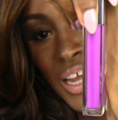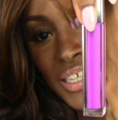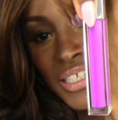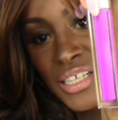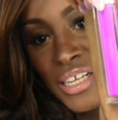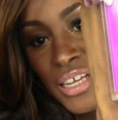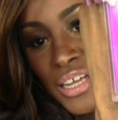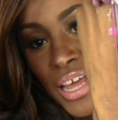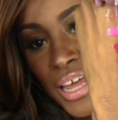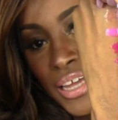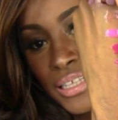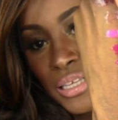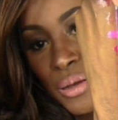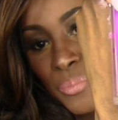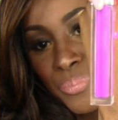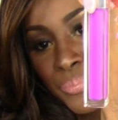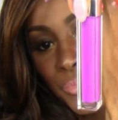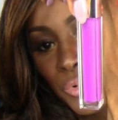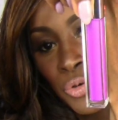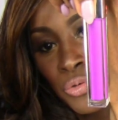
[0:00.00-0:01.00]
that's it at
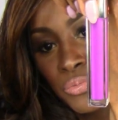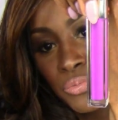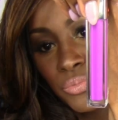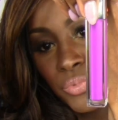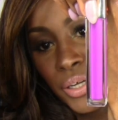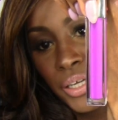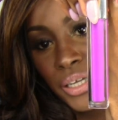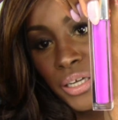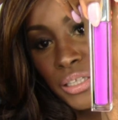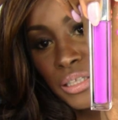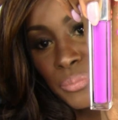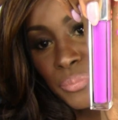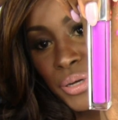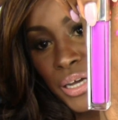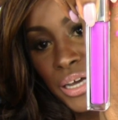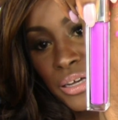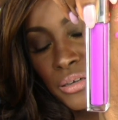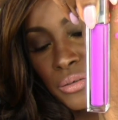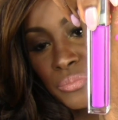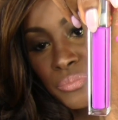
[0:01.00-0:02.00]
the, oh wait, at the
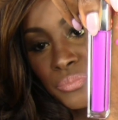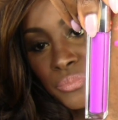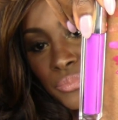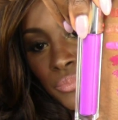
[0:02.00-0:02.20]
bottom,